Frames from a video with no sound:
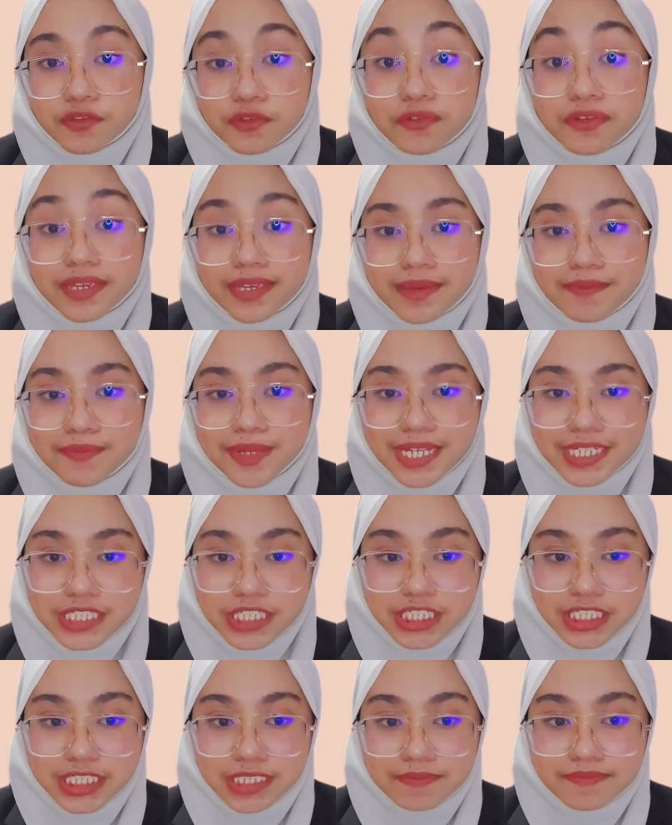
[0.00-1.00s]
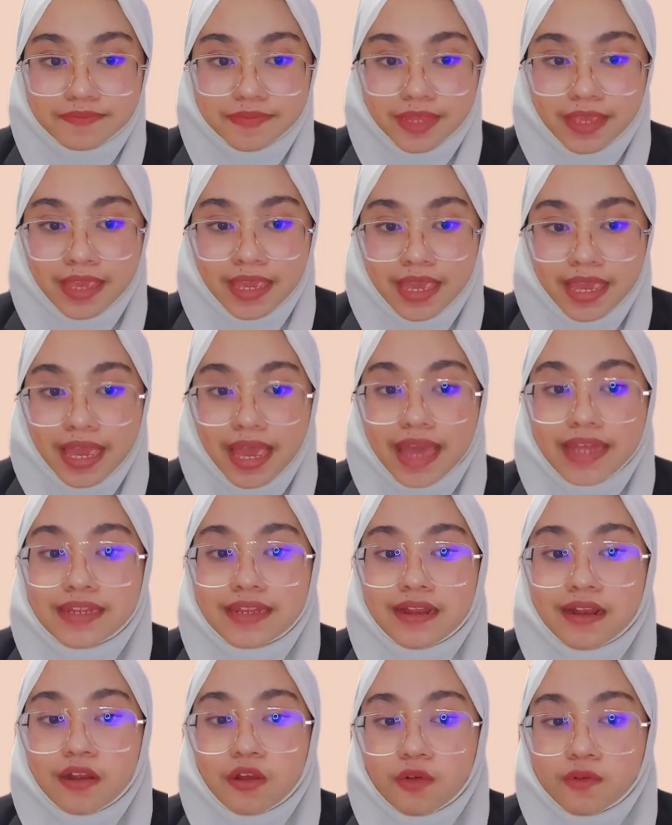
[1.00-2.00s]
ringgit Malaysia, and the
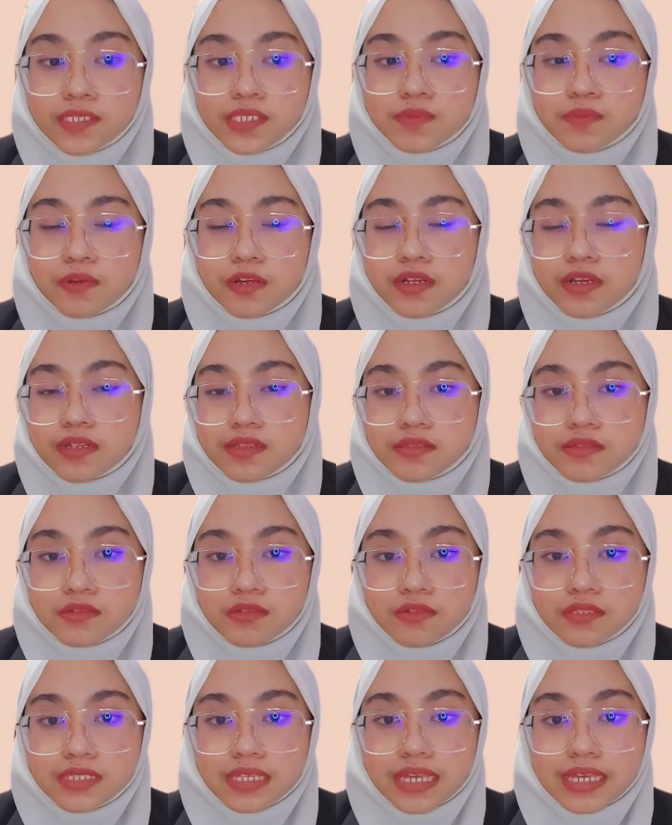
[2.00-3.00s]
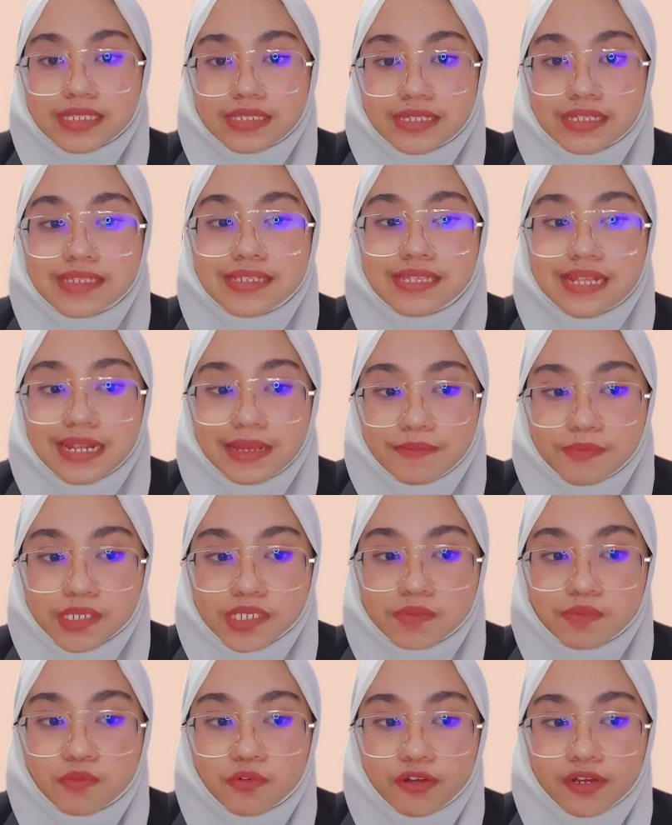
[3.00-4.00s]
lowest product sold is the slippers
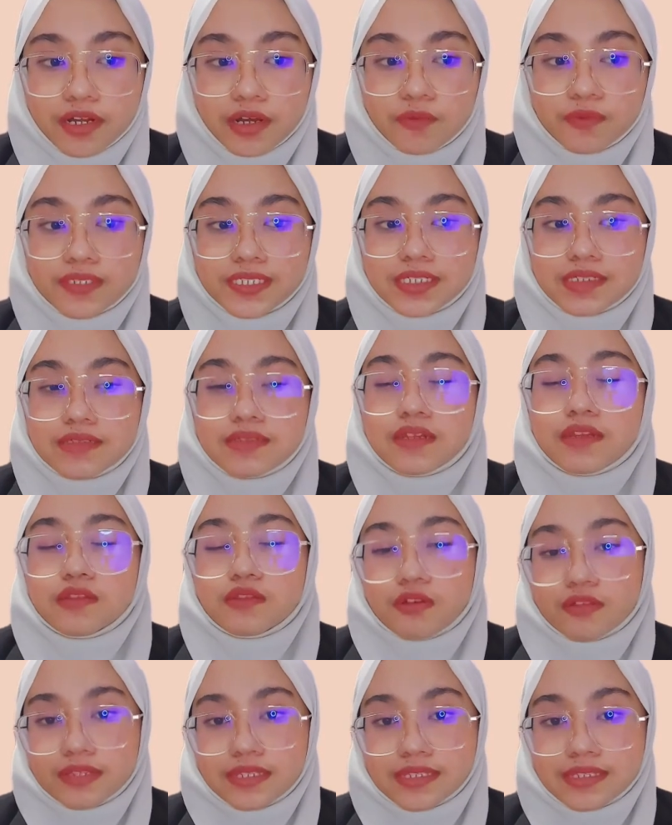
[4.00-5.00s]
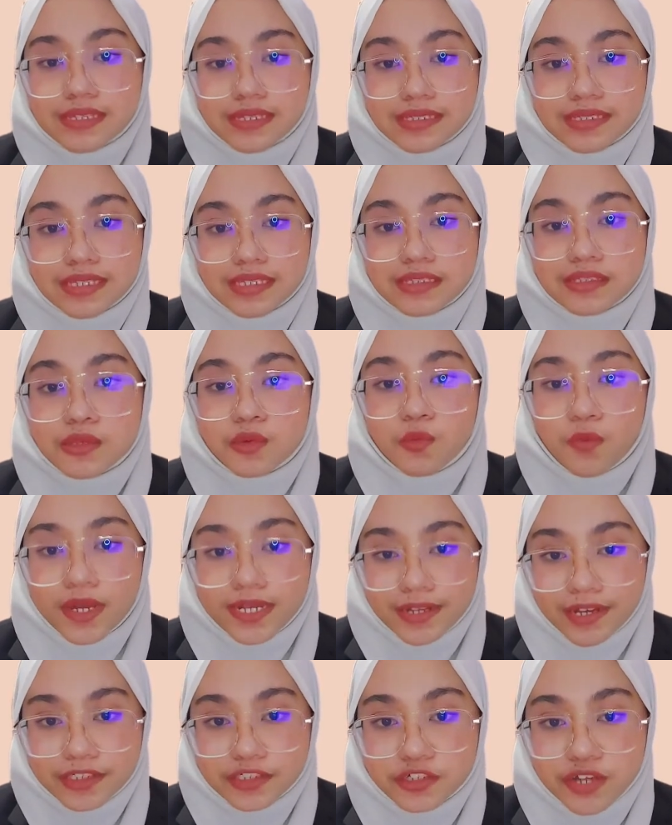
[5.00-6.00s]
product, which is the total sales is
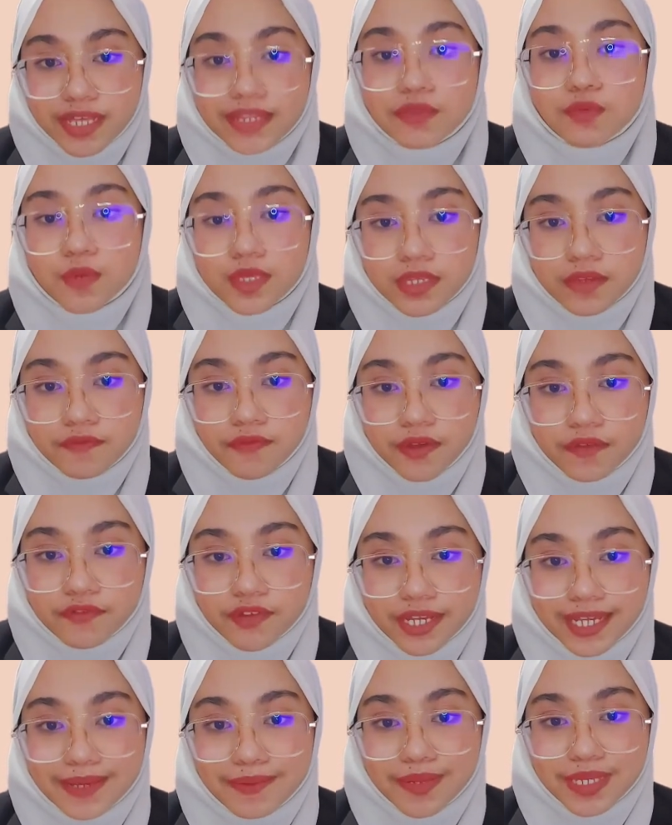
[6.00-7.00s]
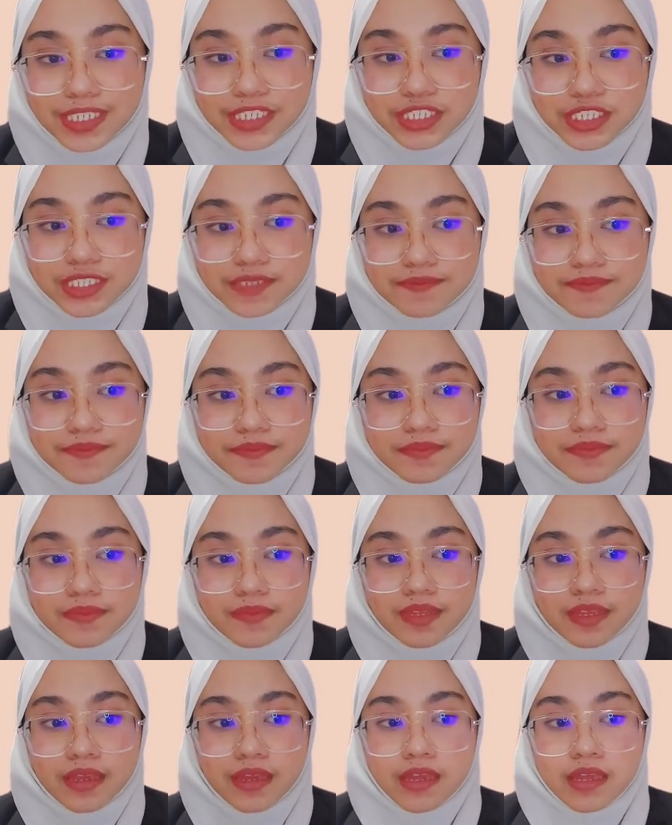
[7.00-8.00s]
125 ringgit Malaysia.
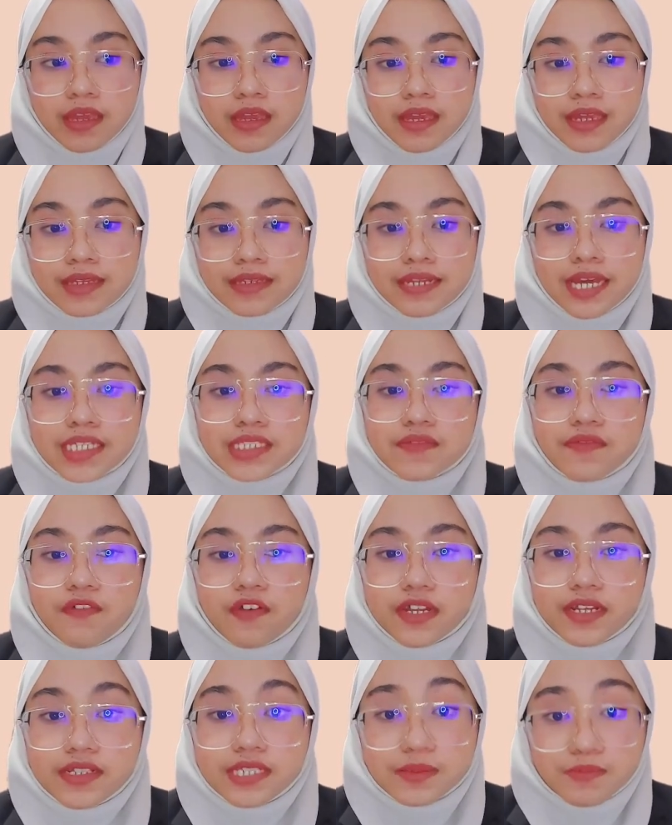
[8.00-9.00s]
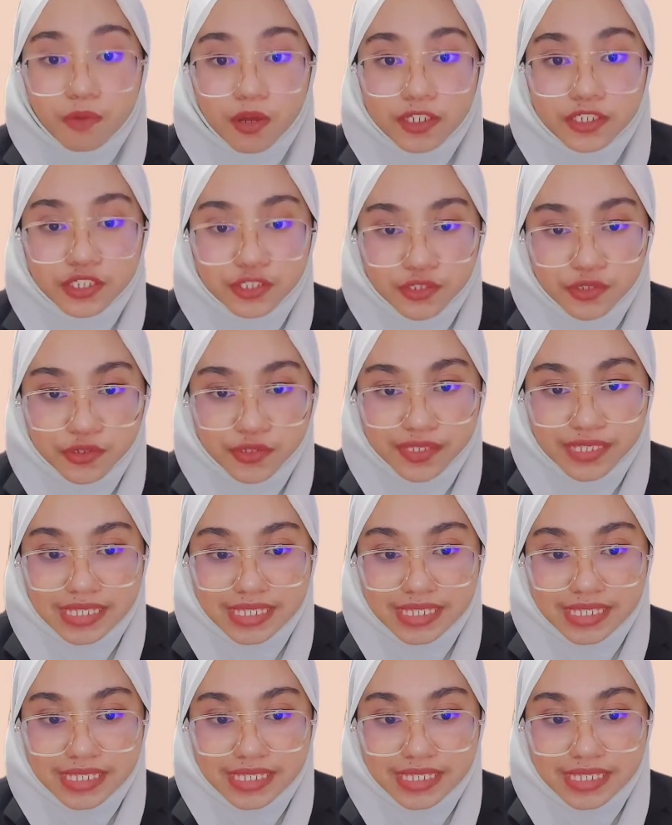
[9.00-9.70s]
Next, for the sport shoes,